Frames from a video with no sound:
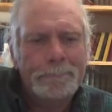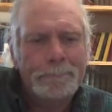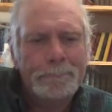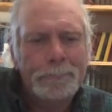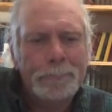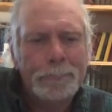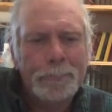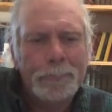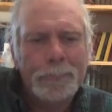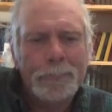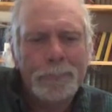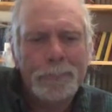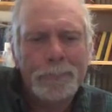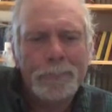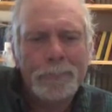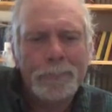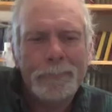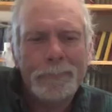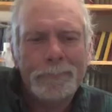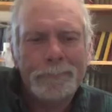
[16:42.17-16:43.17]

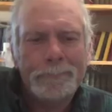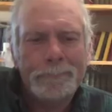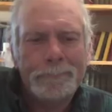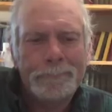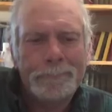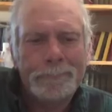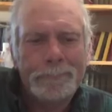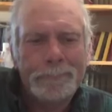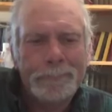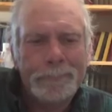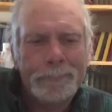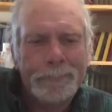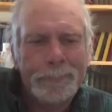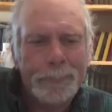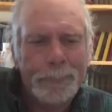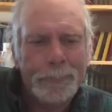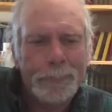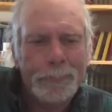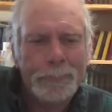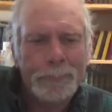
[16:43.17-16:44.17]

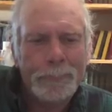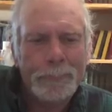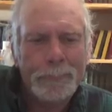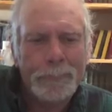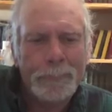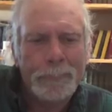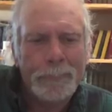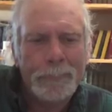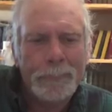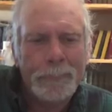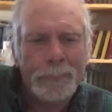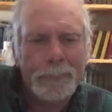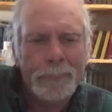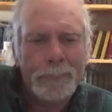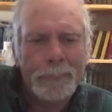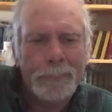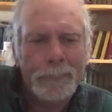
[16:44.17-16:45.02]
No words are spoken by the person on screen.